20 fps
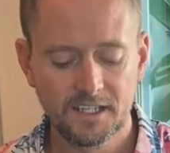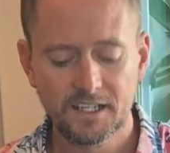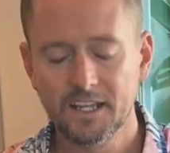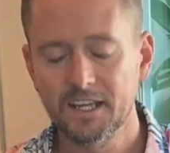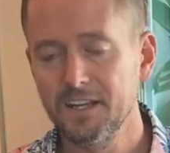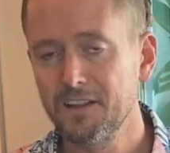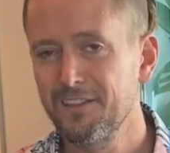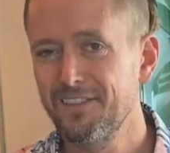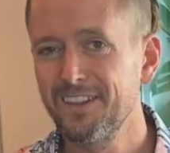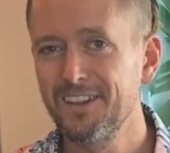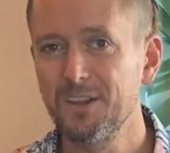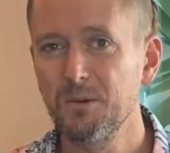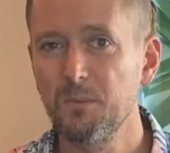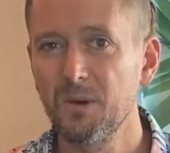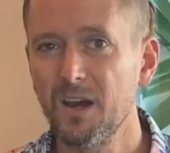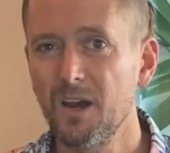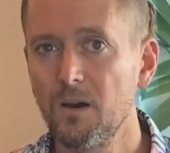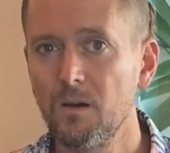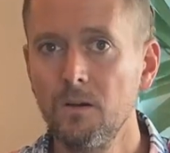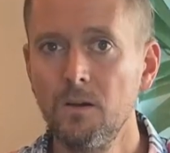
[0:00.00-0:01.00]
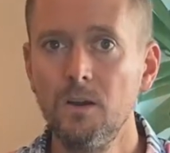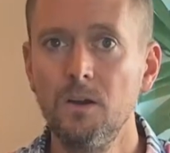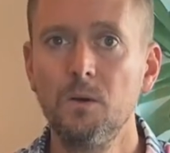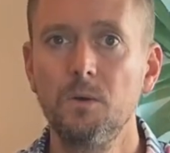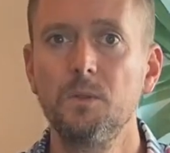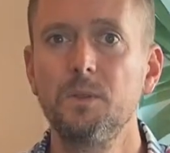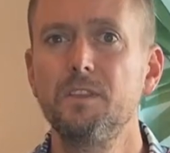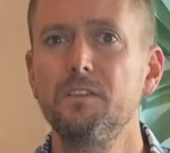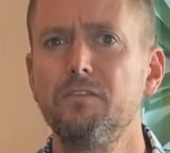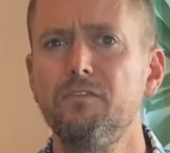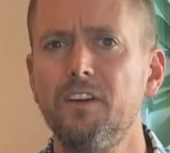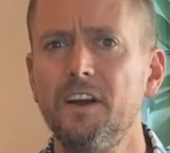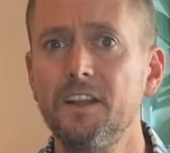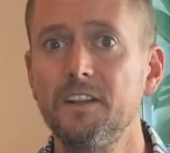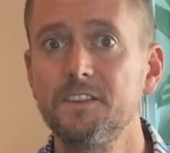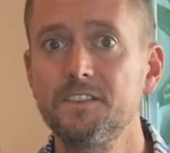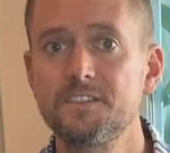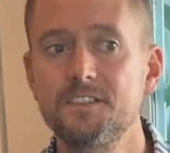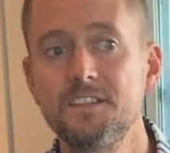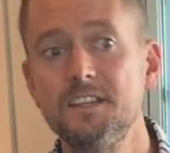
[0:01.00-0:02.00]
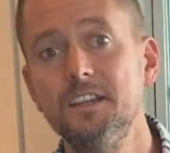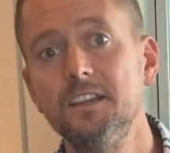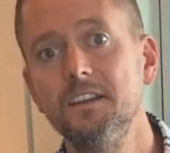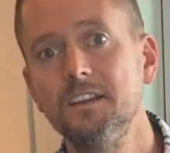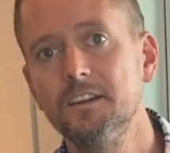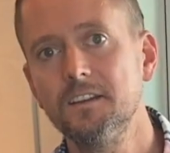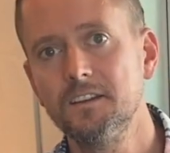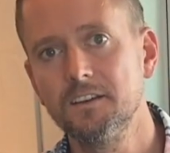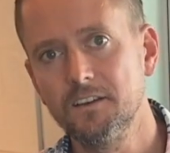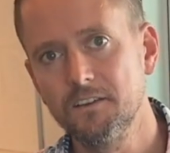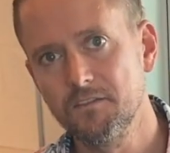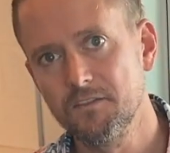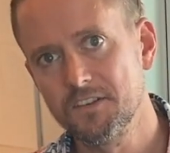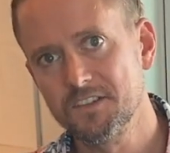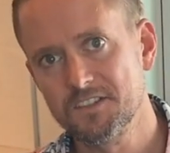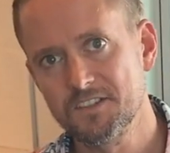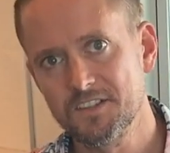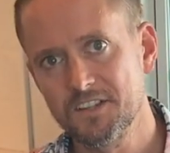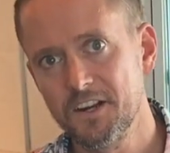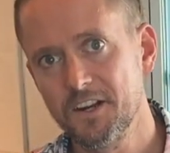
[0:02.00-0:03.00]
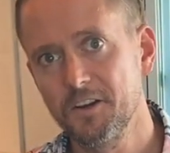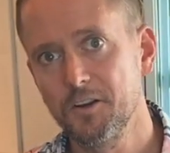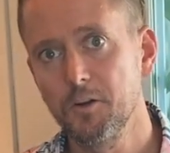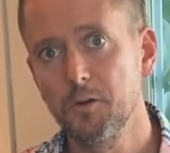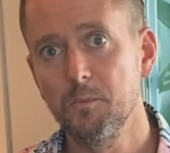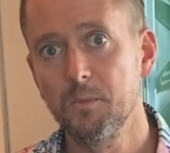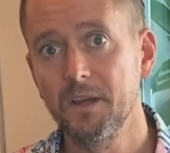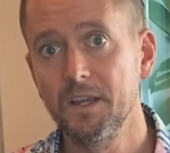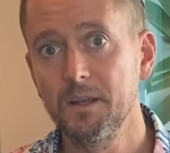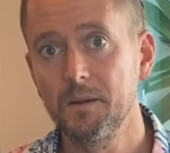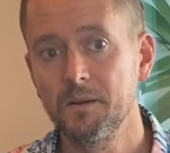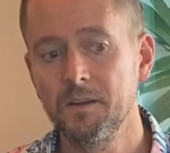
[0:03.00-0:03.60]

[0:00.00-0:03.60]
and kind of think about what the final scene of this scenario